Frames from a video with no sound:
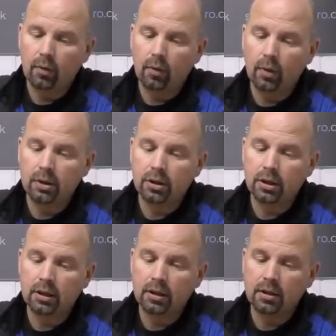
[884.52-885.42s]
which
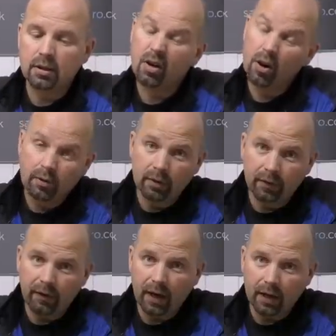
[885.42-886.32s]
is
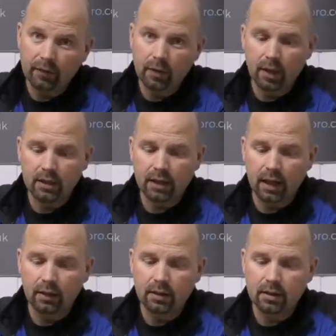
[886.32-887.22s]
105 US
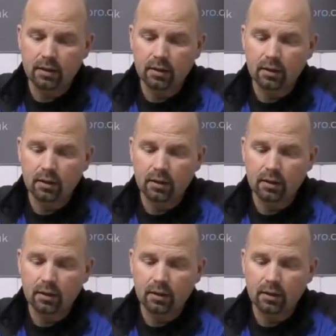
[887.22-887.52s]
gallons,